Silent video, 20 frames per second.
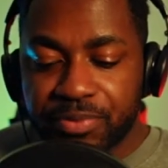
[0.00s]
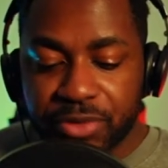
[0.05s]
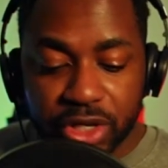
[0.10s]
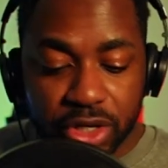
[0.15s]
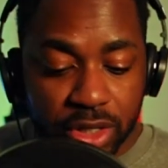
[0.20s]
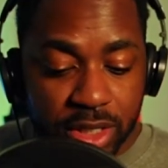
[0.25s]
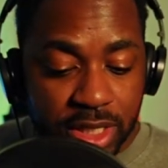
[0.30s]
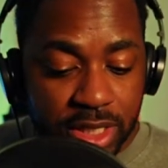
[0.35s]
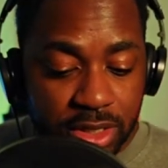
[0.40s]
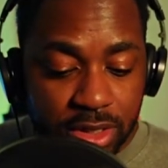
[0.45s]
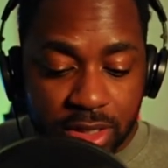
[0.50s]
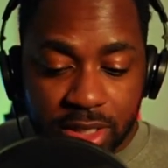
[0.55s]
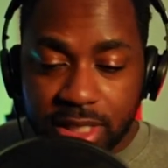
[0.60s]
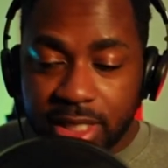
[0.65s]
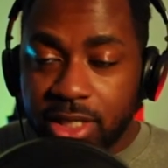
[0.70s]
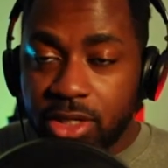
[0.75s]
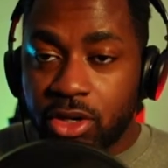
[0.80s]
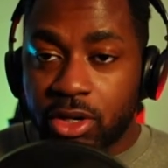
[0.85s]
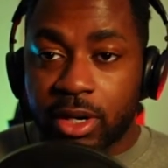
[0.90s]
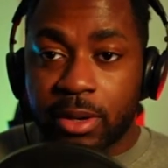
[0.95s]
They're
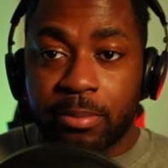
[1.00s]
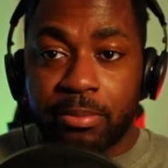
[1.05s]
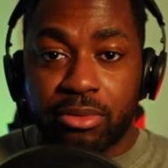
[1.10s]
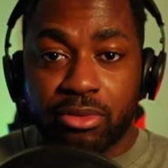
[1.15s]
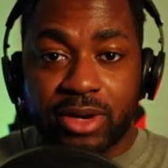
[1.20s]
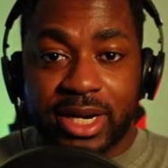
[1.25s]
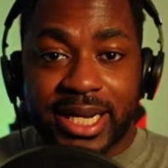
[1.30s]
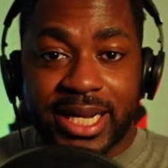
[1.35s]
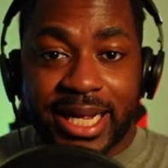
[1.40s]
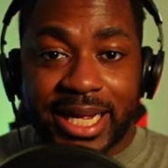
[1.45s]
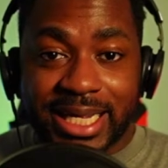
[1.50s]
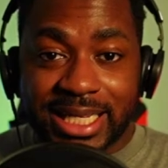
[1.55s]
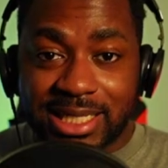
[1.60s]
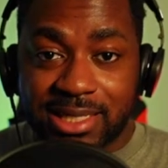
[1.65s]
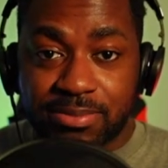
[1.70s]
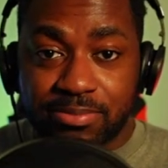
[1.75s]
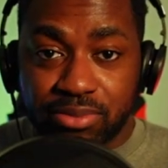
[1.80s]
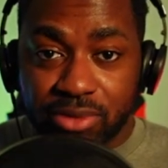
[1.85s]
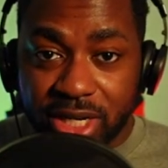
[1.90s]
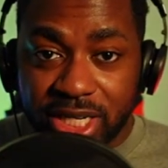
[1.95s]
literally going to bring a
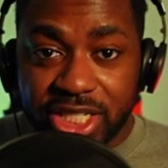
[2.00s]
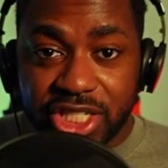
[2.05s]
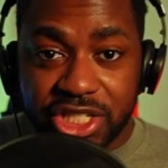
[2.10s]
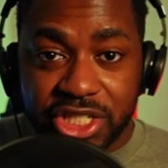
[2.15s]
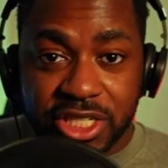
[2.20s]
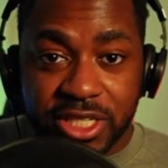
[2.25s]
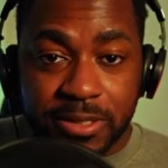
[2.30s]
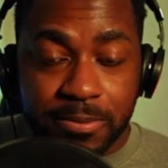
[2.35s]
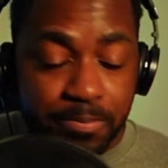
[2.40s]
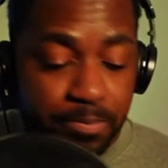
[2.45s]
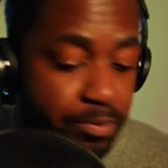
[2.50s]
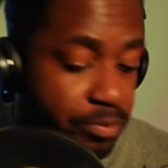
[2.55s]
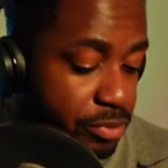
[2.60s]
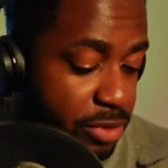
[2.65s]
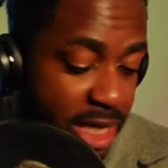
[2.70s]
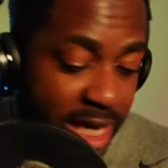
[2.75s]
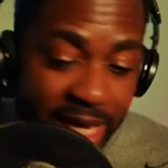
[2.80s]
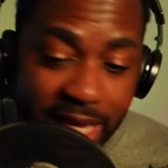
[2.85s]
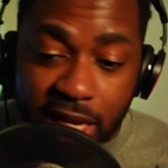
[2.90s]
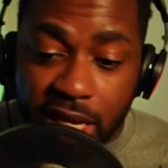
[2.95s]
spreadsheet
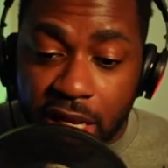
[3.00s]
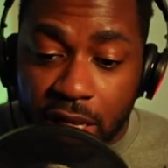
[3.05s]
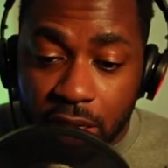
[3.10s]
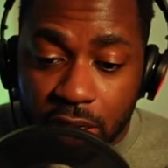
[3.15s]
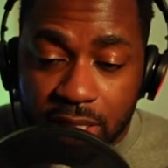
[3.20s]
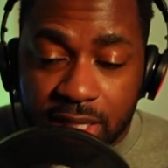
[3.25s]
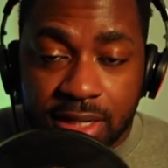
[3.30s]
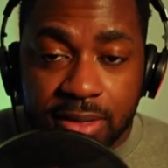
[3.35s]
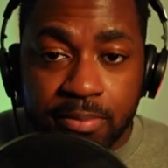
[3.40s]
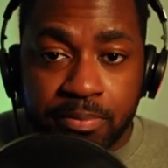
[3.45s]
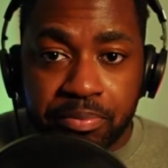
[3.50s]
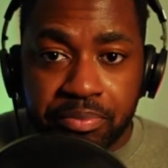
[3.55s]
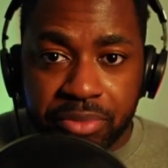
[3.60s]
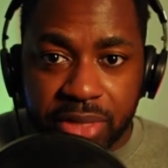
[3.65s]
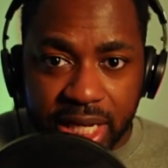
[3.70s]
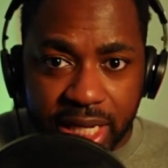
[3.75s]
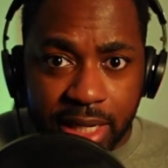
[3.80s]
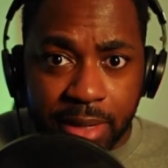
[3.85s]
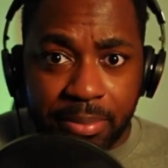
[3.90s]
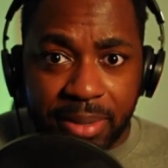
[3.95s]
and look
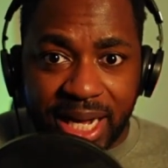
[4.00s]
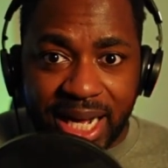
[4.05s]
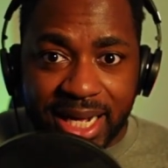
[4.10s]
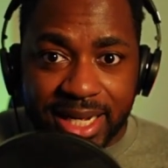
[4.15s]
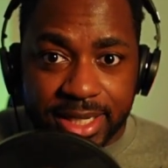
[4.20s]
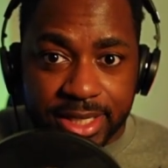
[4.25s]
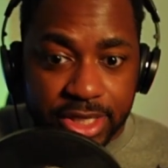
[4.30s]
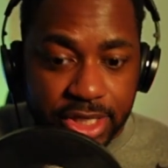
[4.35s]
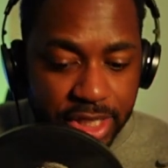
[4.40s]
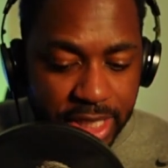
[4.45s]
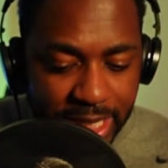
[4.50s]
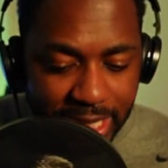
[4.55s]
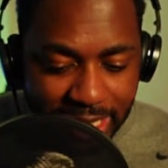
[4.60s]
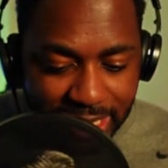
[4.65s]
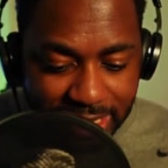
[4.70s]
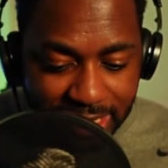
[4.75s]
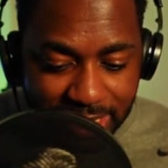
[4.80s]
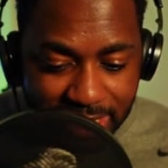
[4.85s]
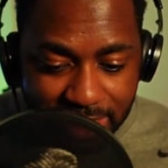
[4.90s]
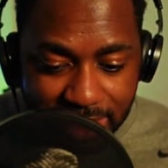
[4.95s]
at a package
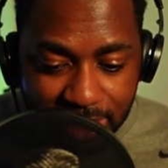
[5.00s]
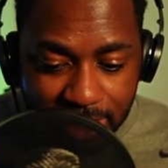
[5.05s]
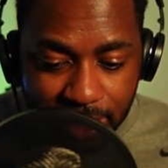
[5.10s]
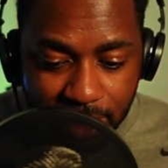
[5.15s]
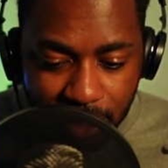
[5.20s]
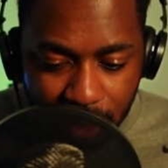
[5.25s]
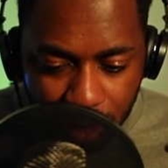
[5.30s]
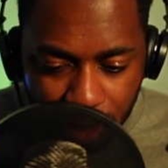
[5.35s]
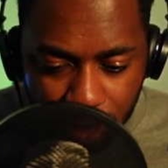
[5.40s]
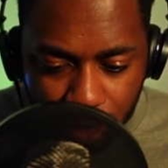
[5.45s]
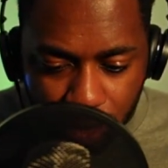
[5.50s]
and see